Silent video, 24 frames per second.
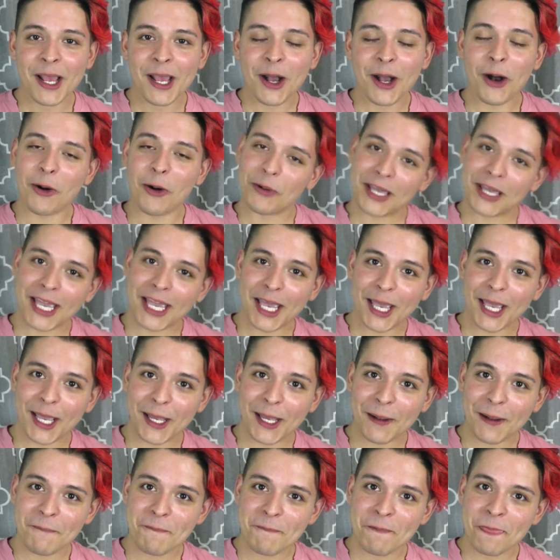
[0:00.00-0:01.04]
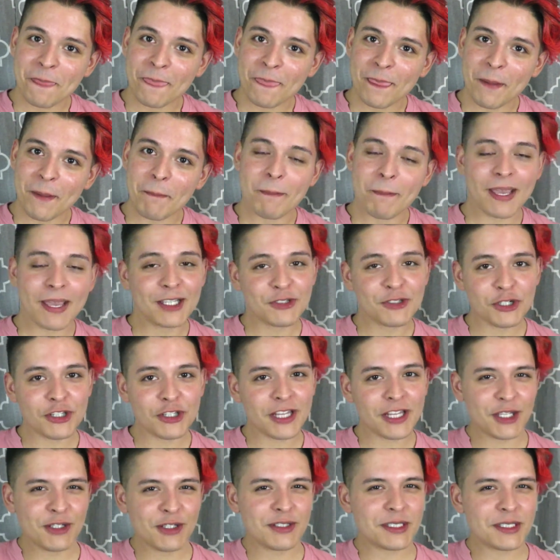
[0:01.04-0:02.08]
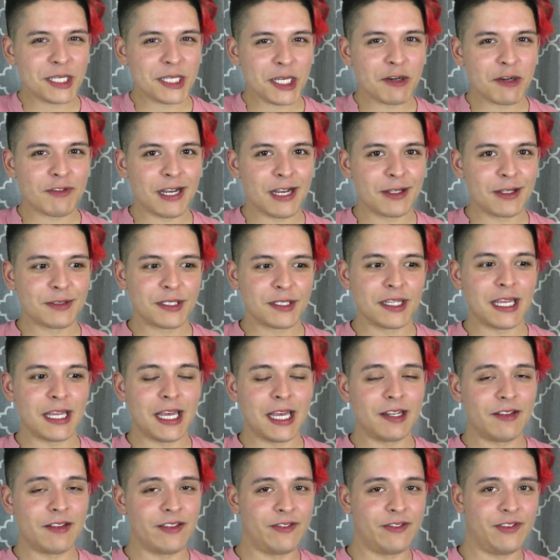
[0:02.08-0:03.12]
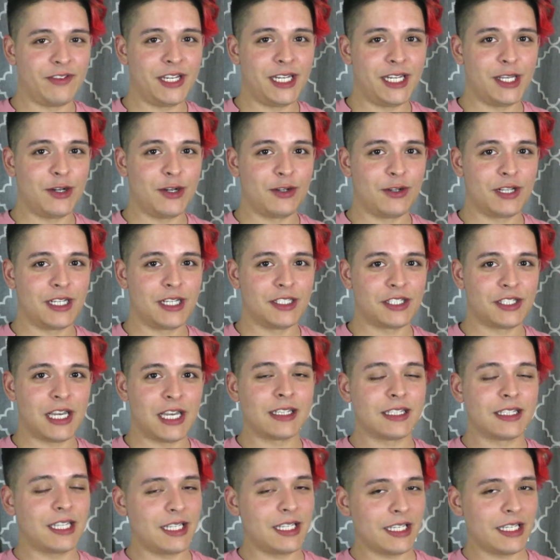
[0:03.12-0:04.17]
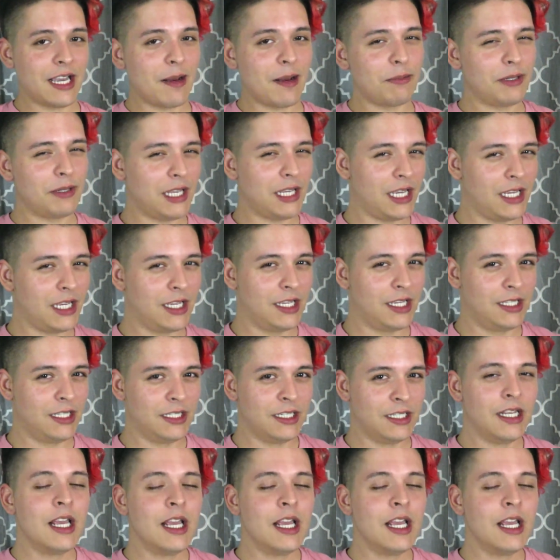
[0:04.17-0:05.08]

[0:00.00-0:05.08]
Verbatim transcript: okay? Make sure that you stick around to the end of the video because y'all think y'all playing.